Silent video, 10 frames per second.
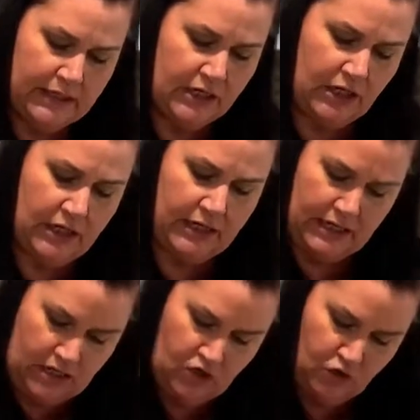good
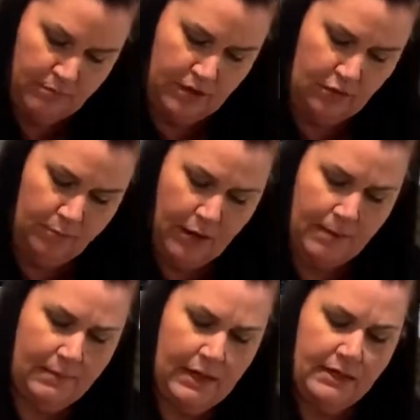in your meal
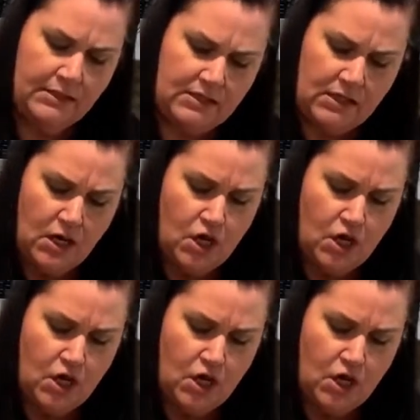prep kits.